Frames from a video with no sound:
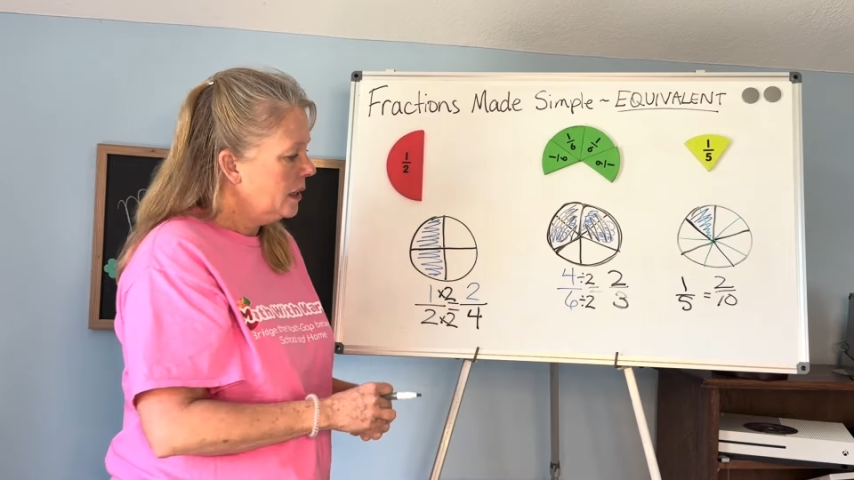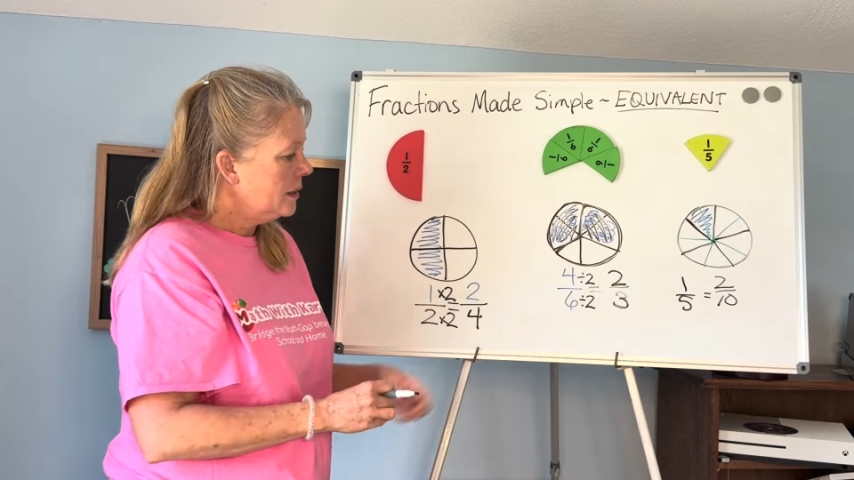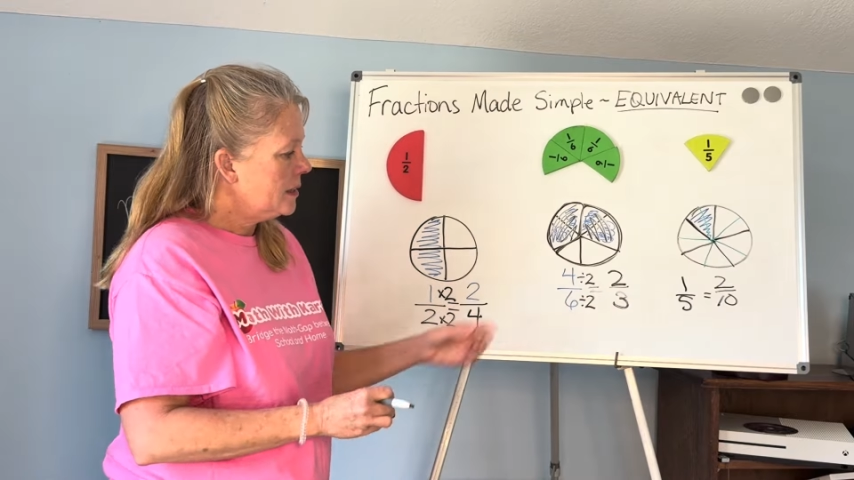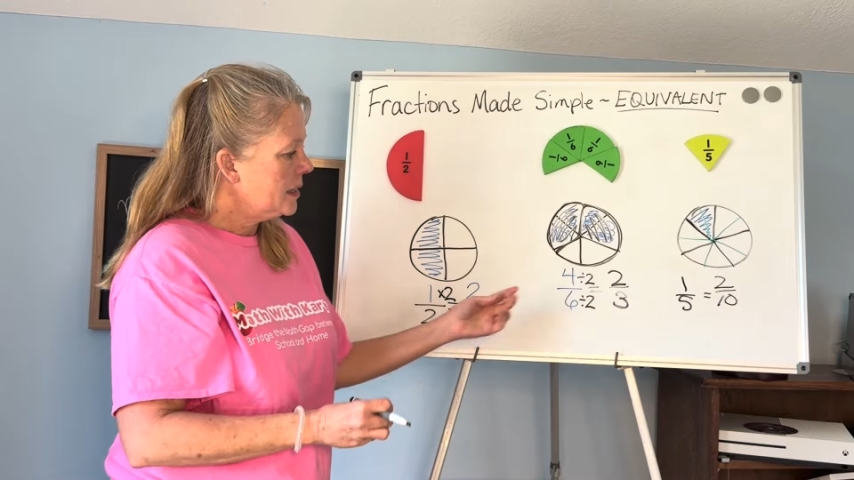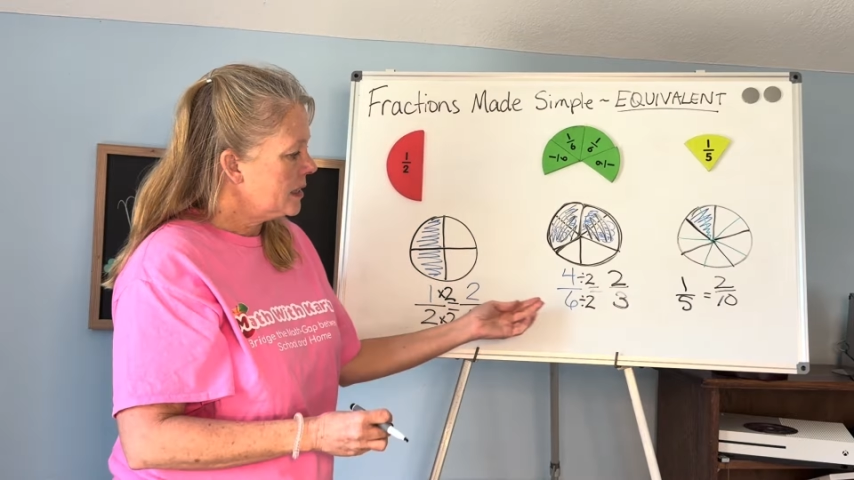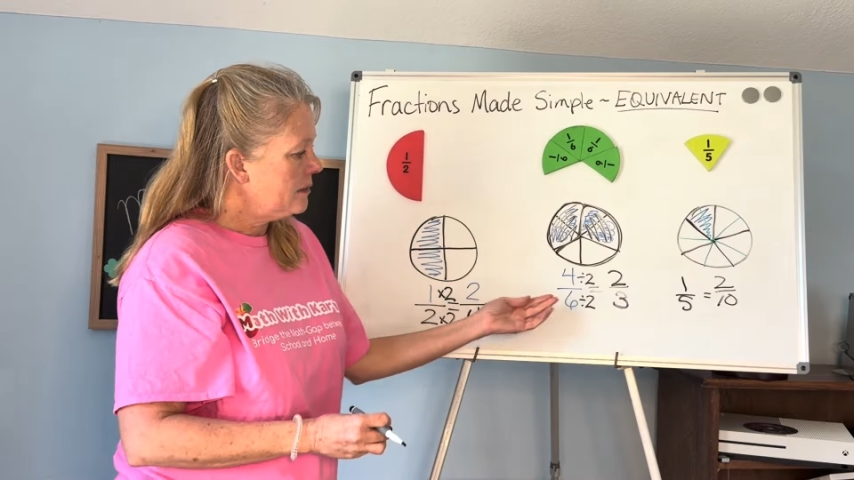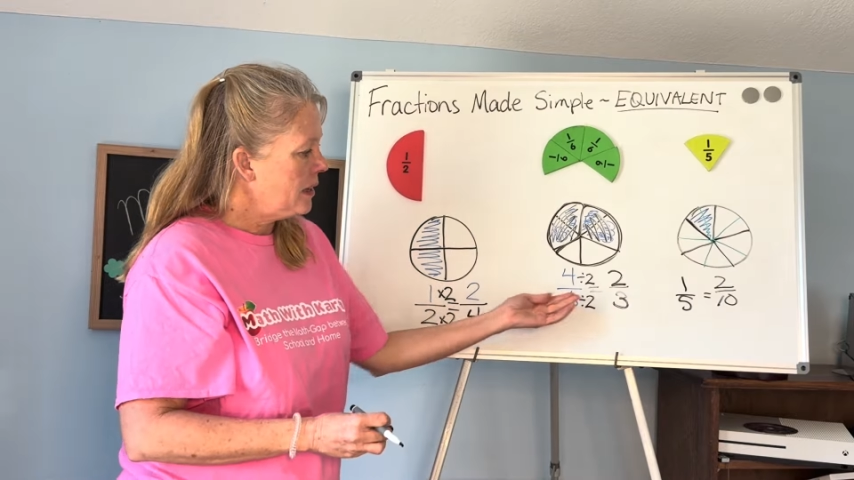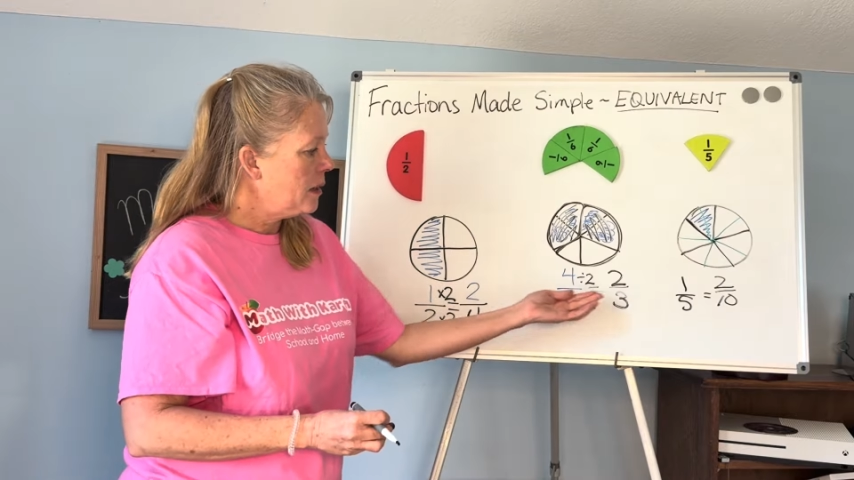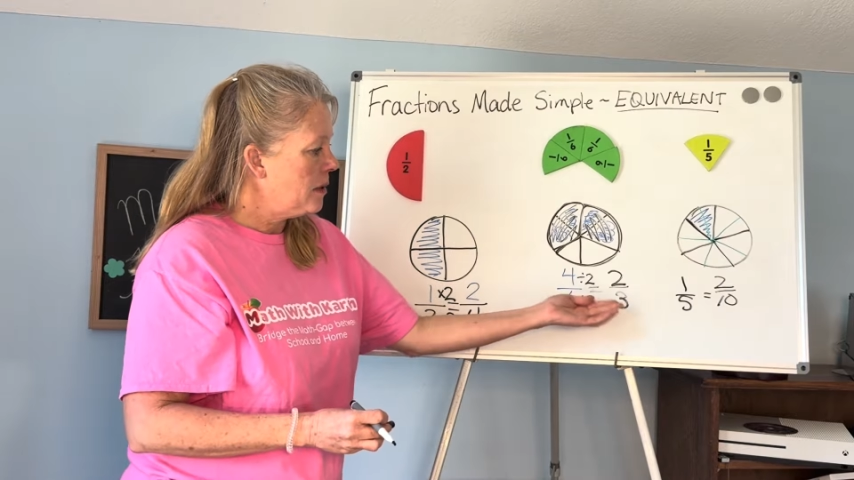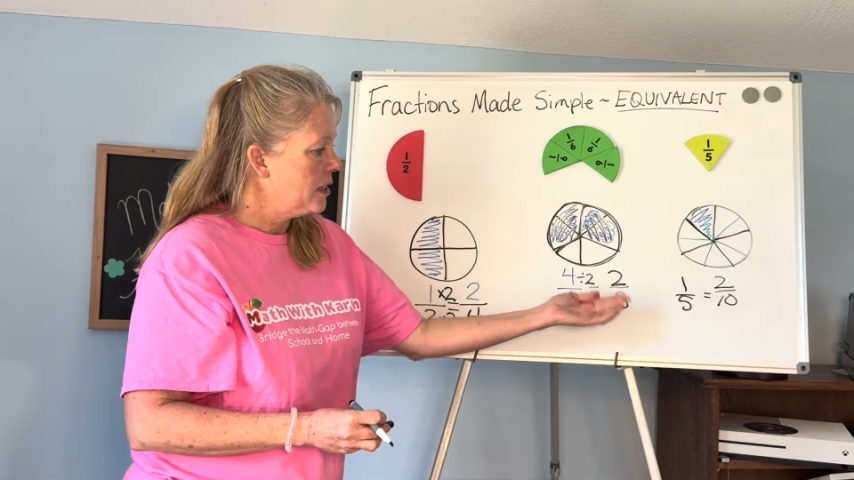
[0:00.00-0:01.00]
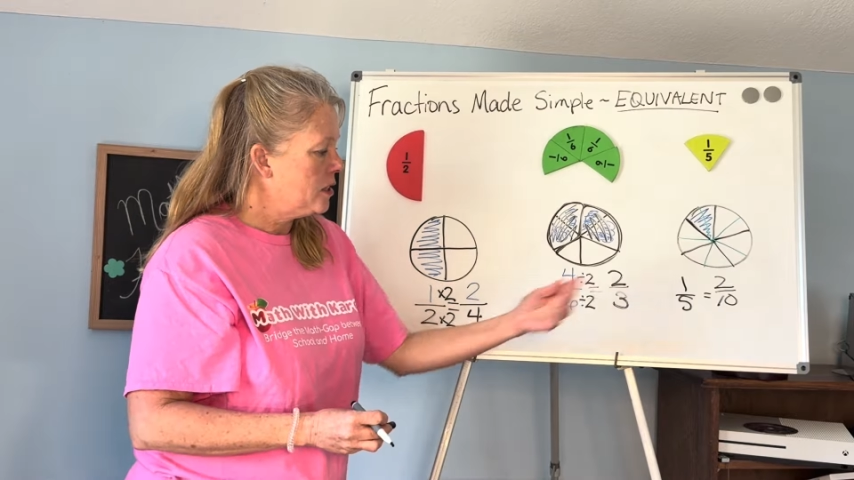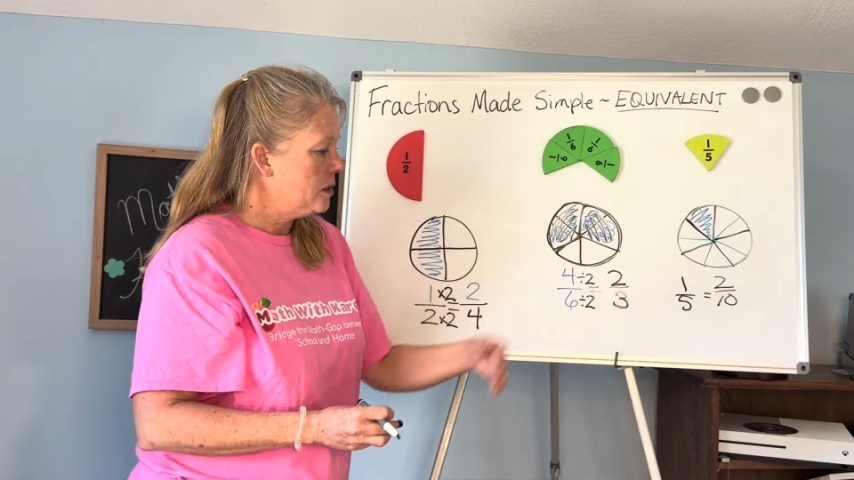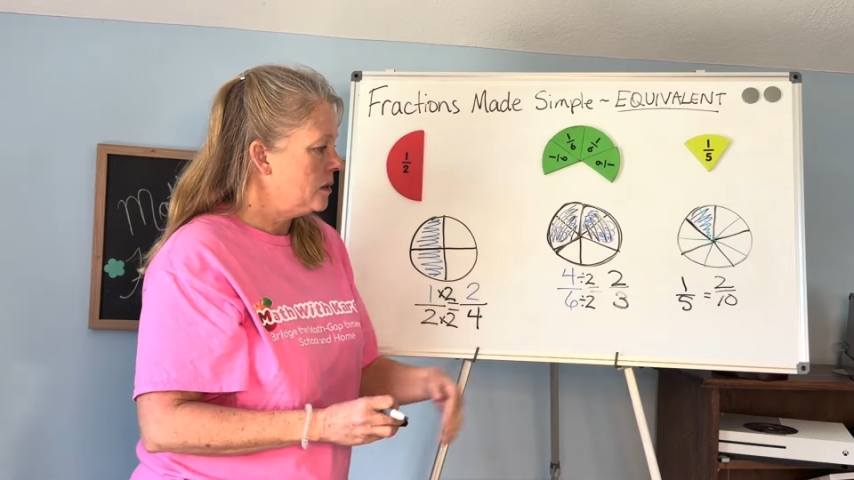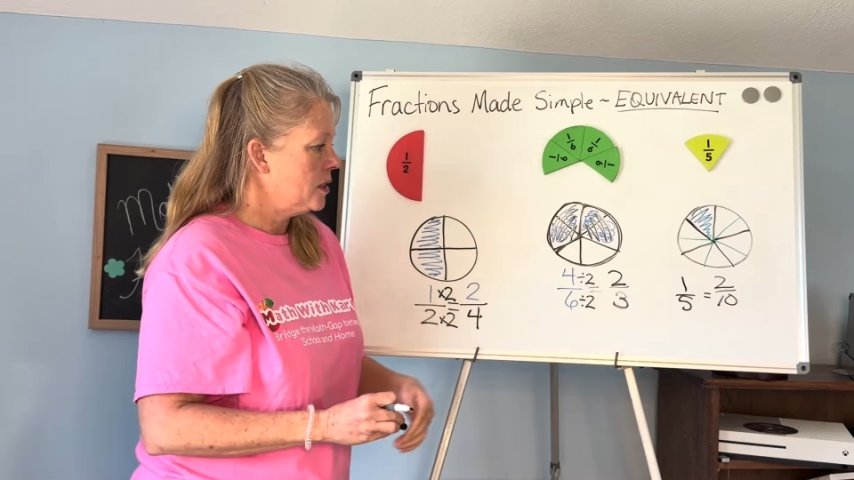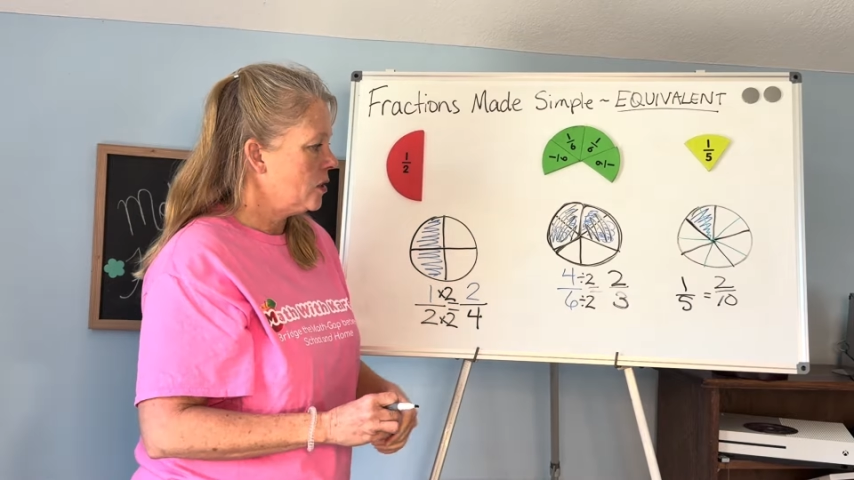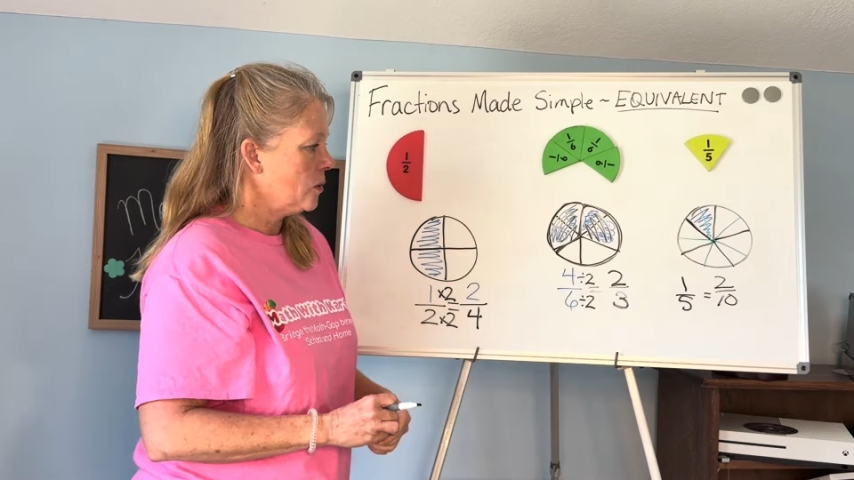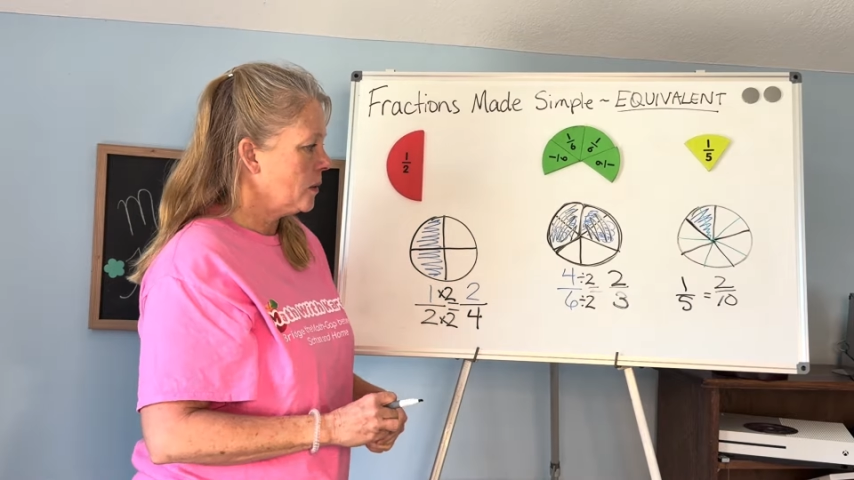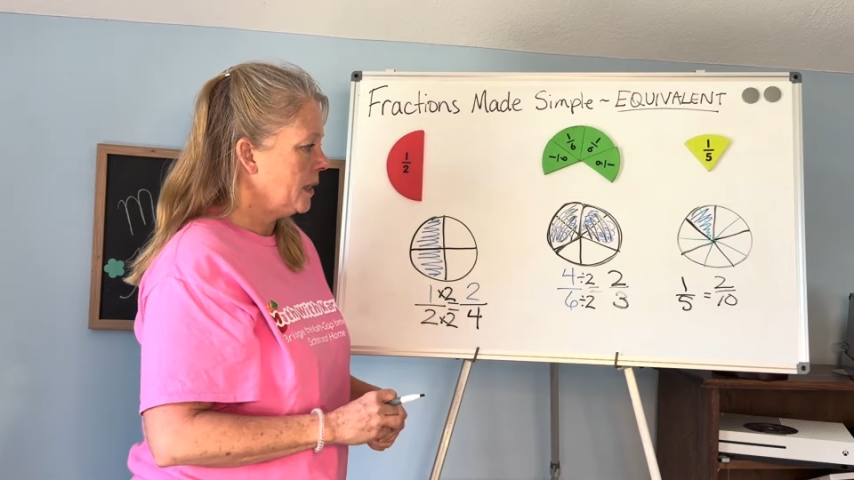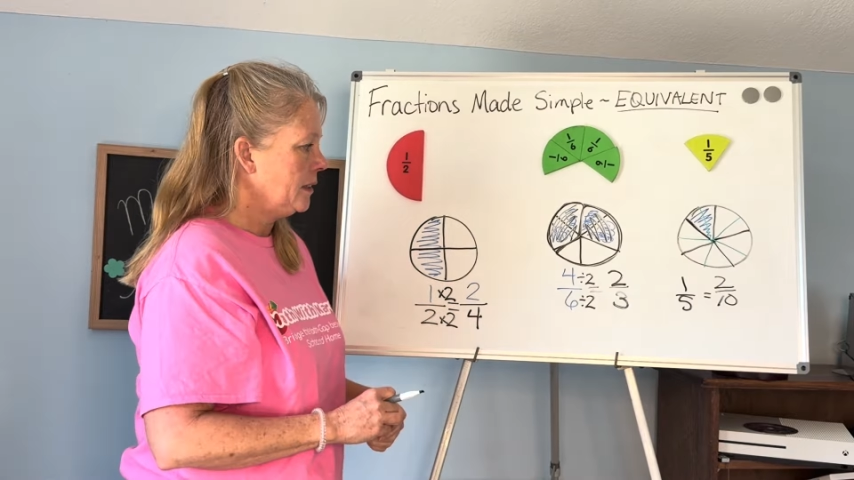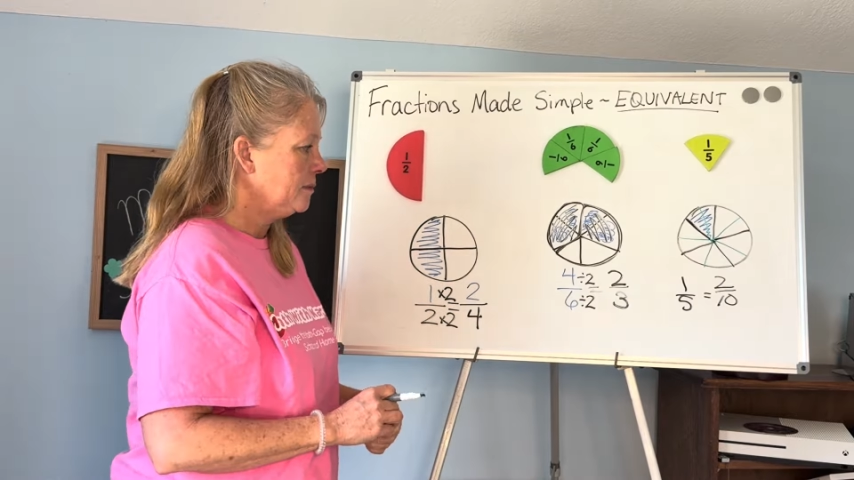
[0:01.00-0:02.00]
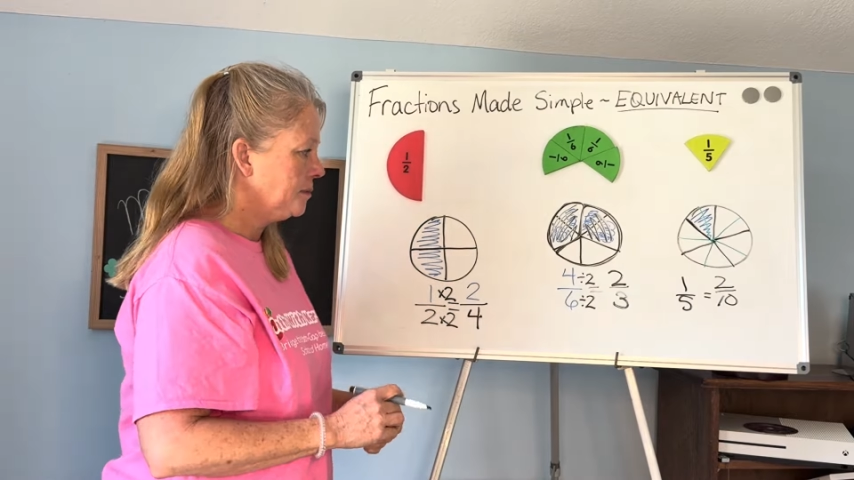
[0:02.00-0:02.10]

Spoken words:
6 divided by 2 is 3.